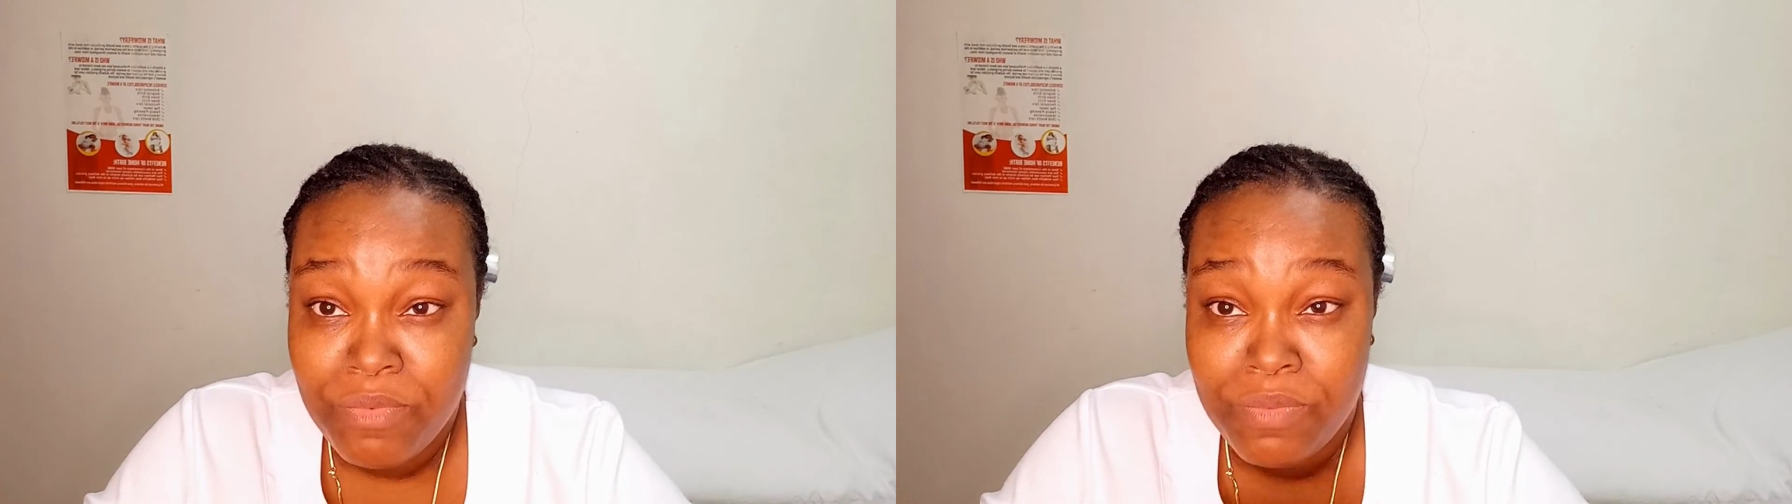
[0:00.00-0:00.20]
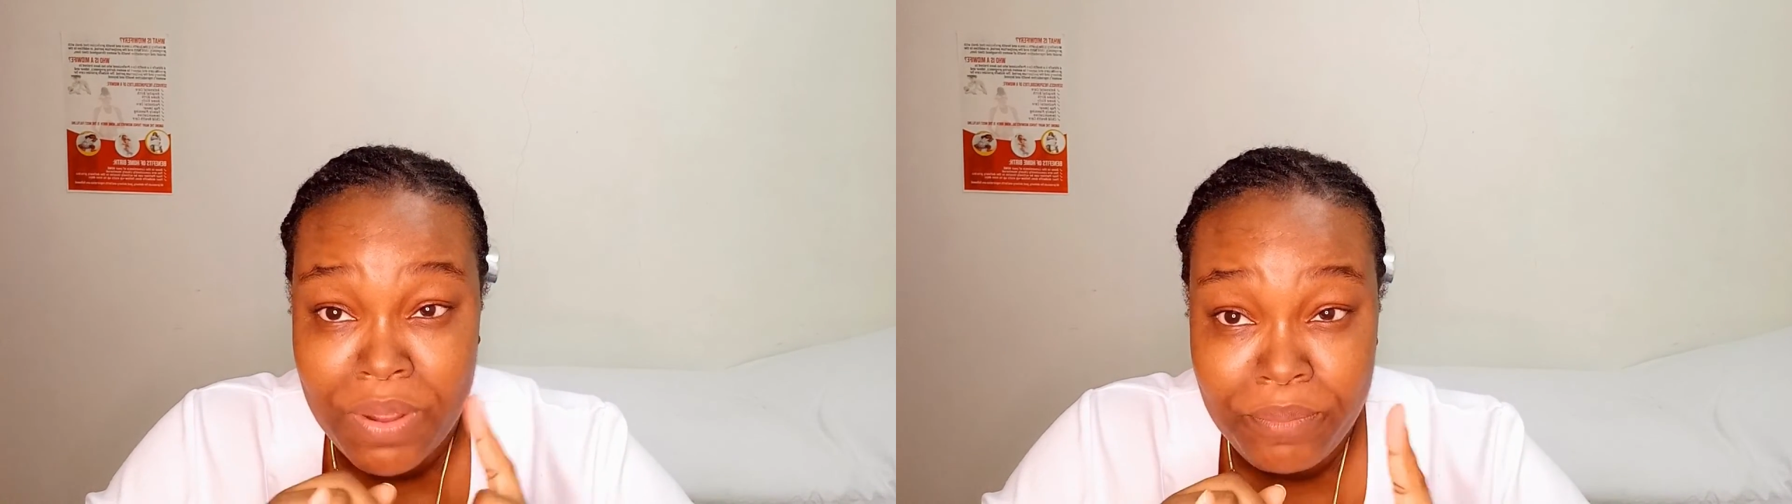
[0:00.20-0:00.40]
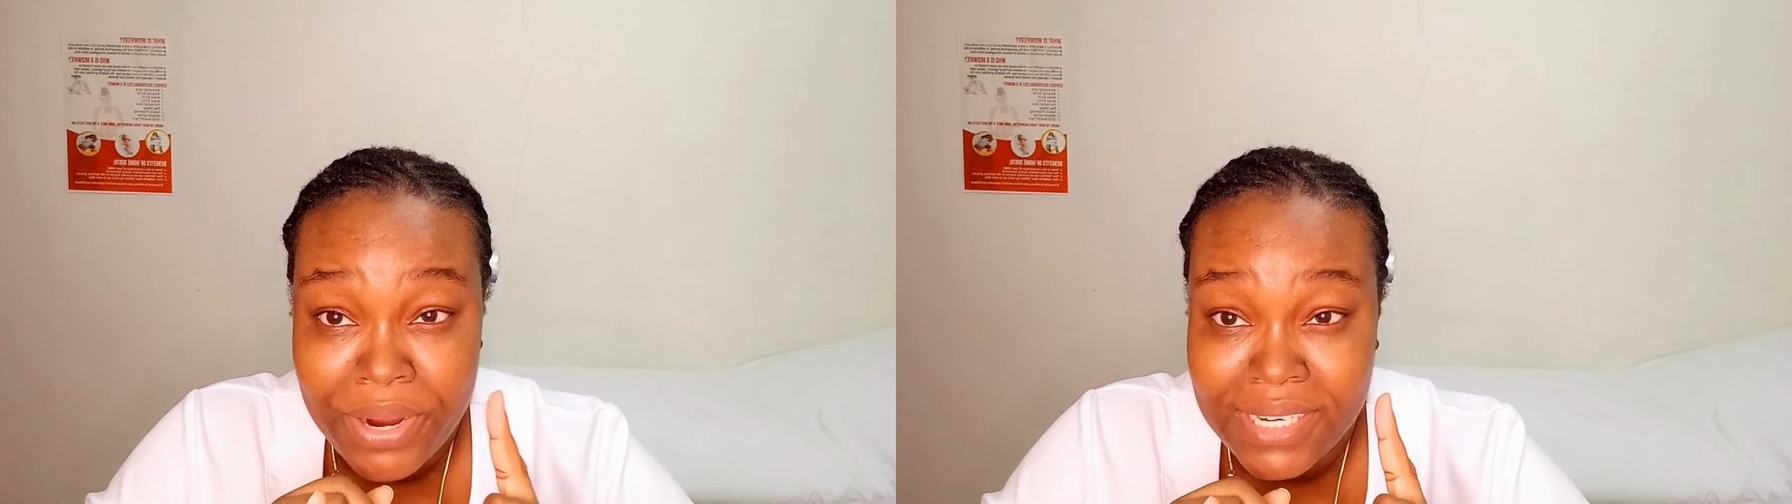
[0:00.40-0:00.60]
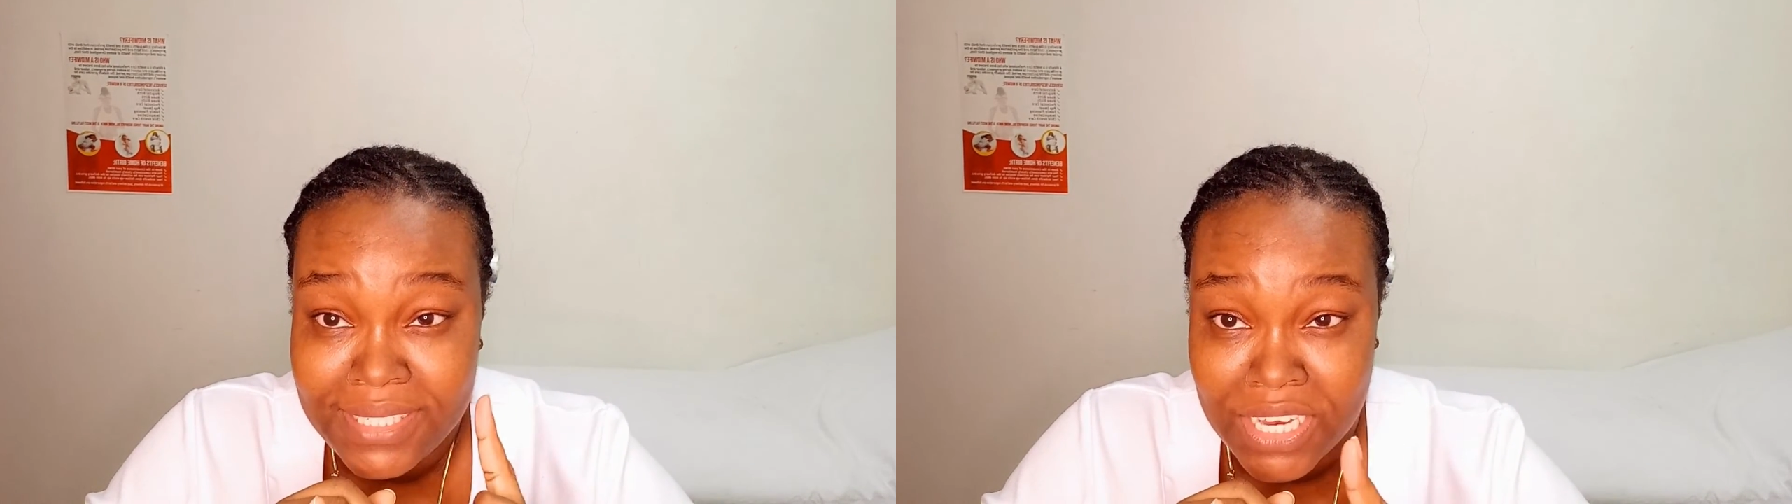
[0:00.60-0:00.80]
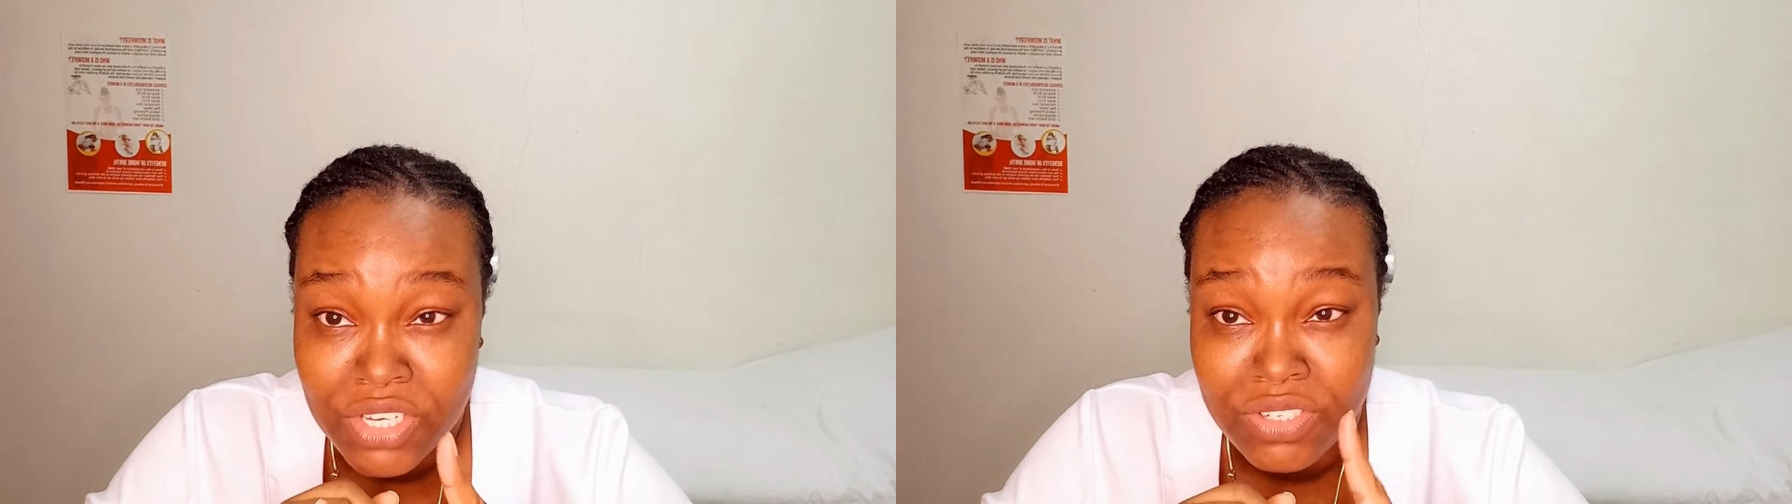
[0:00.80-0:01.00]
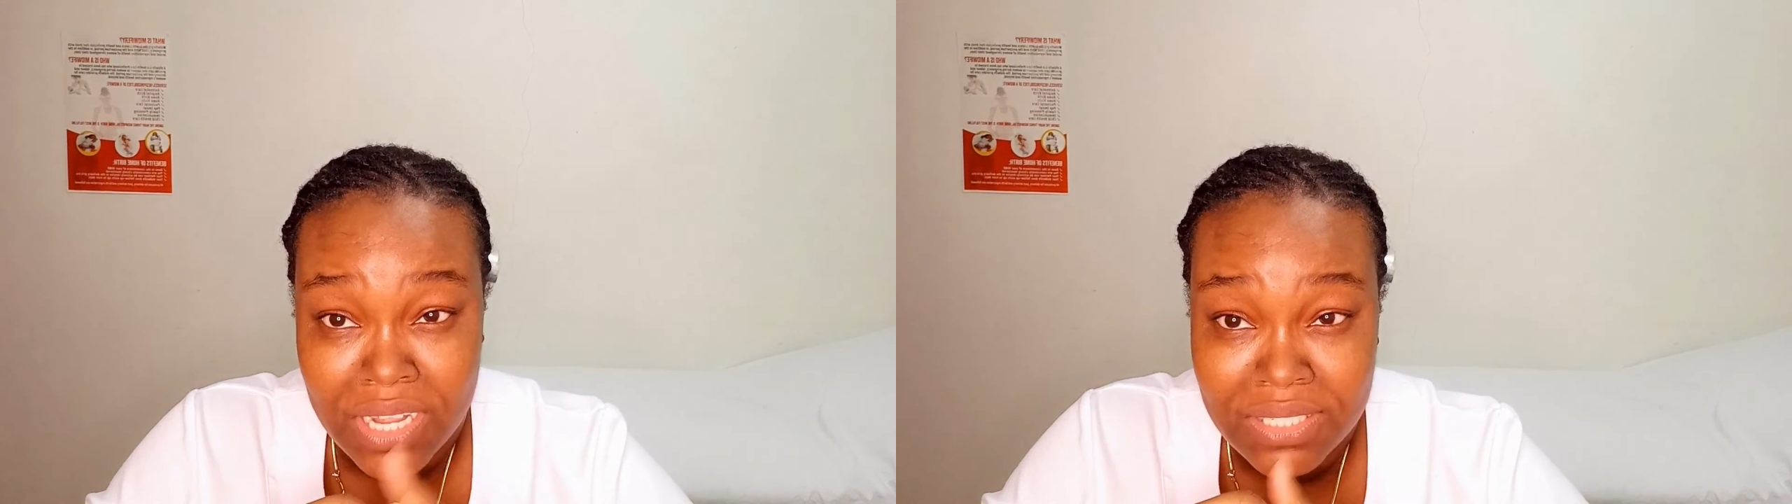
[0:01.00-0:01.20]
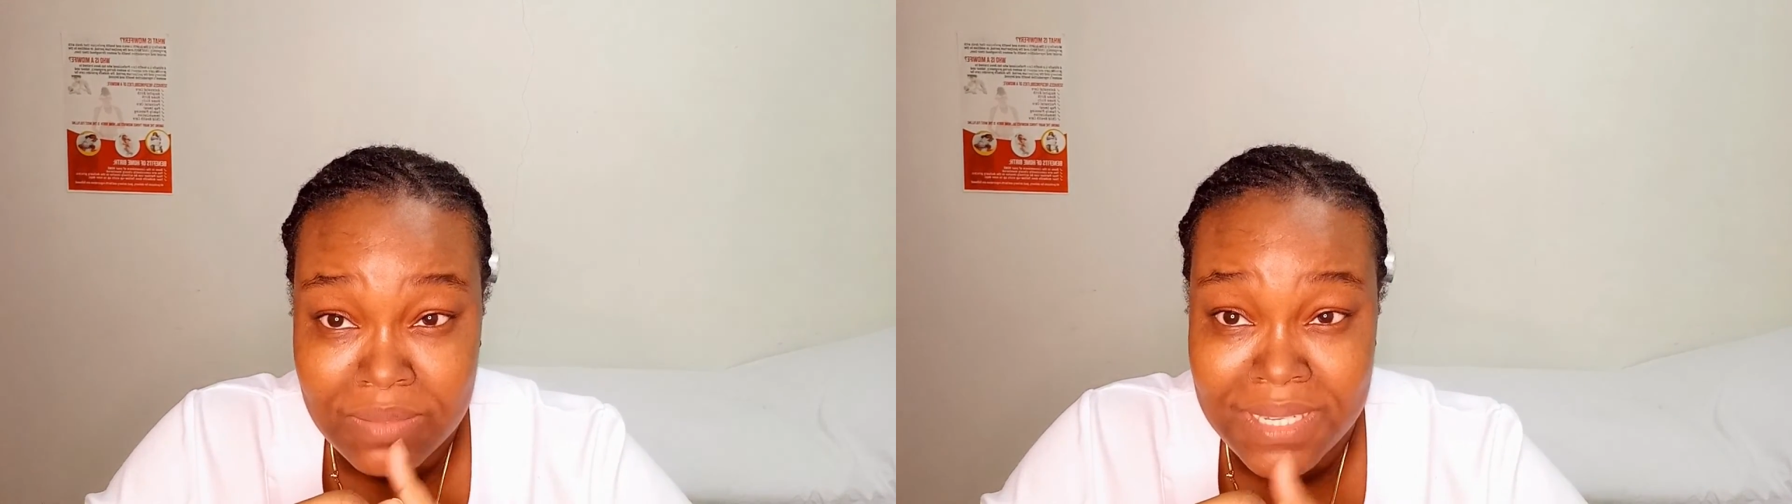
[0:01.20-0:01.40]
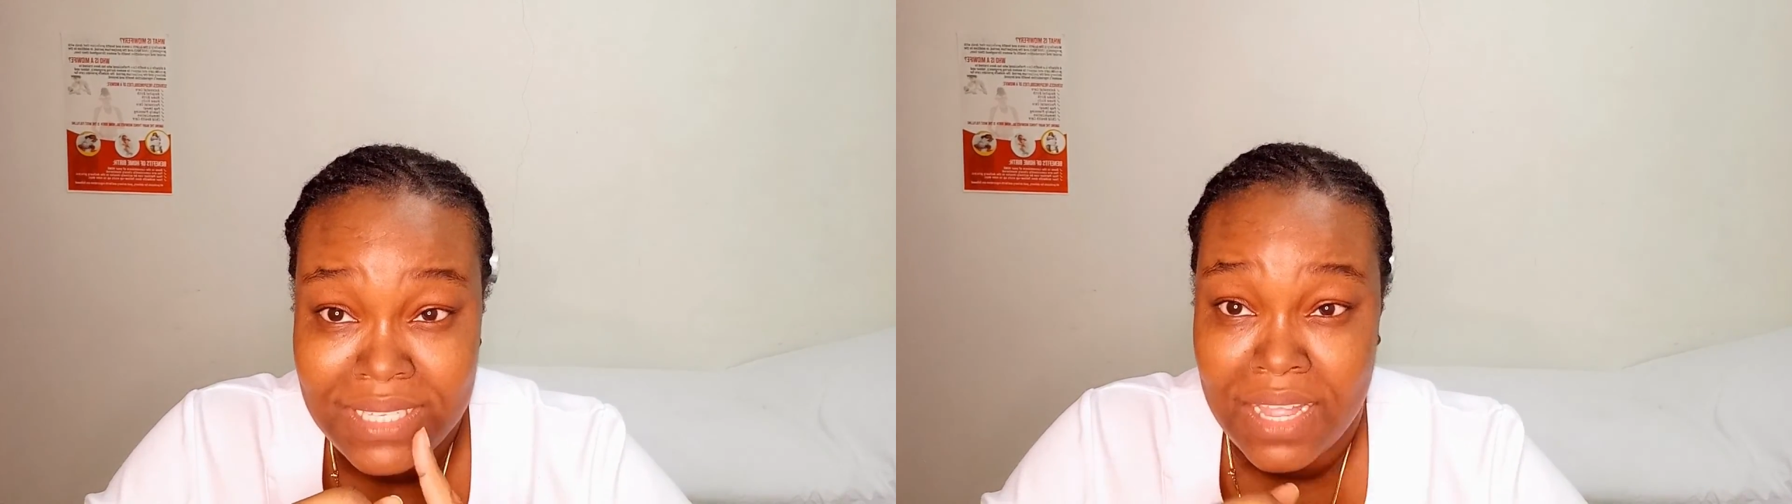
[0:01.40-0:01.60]
remember I tell you not to
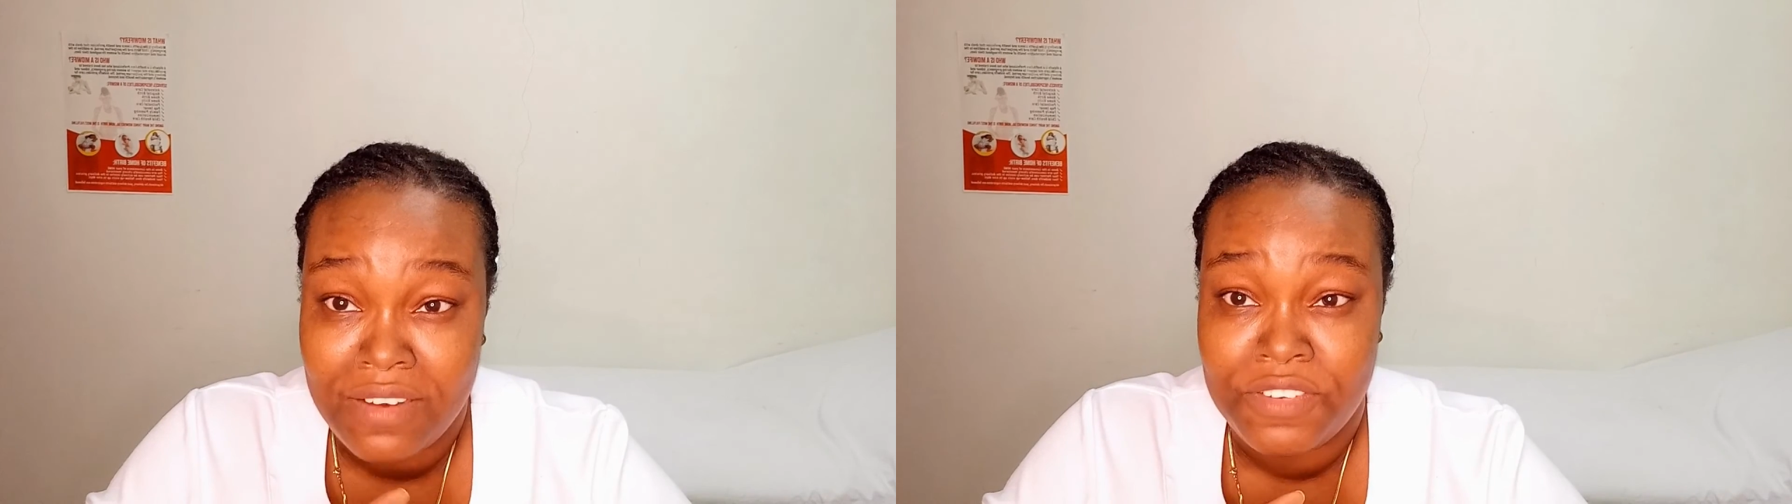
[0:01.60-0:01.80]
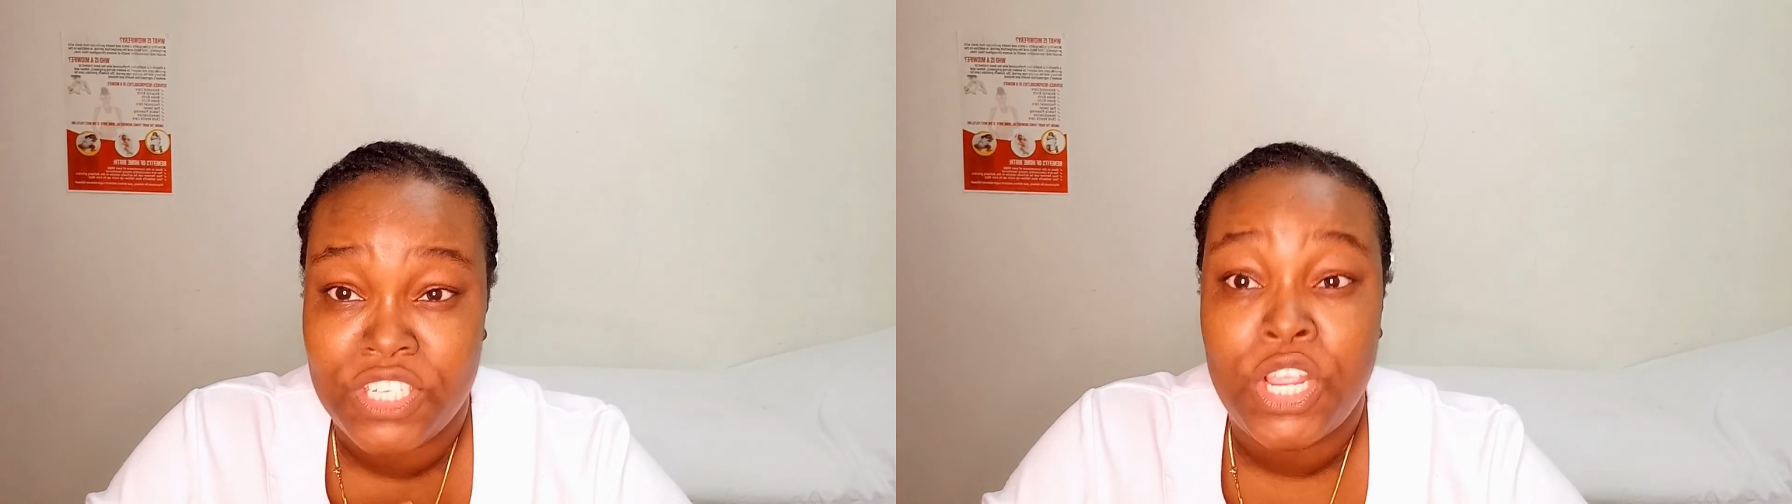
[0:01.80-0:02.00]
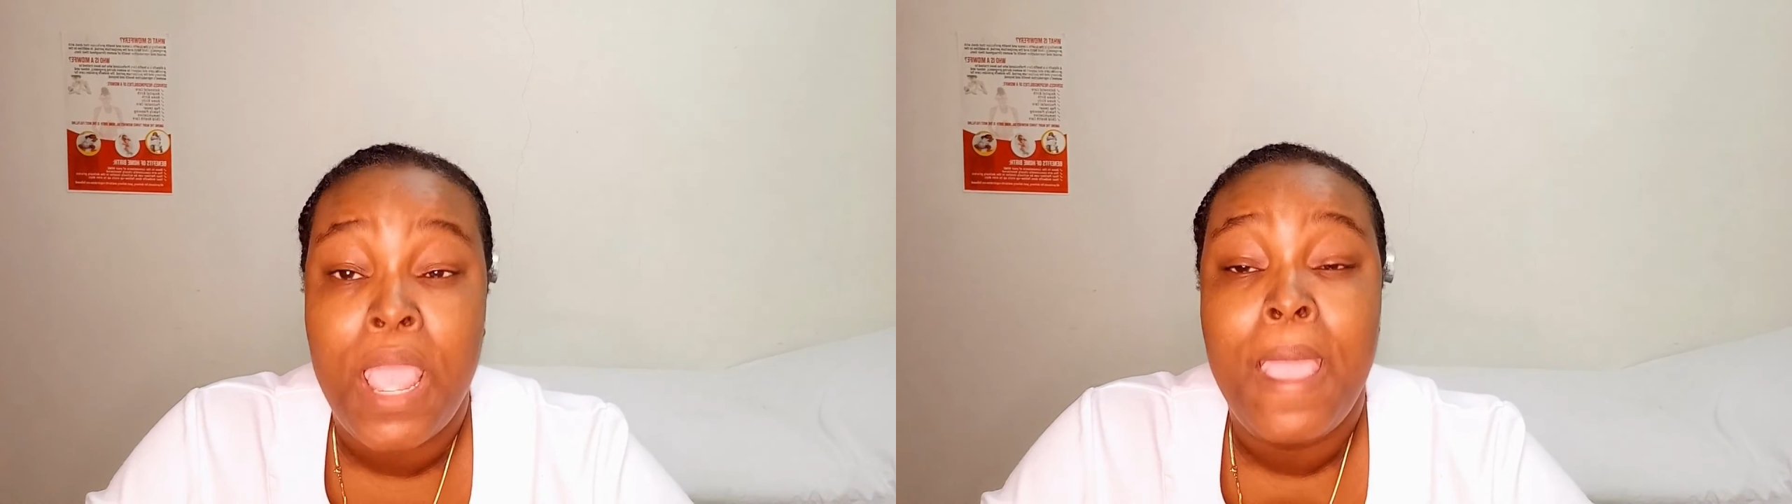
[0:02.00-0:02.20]
be selfish.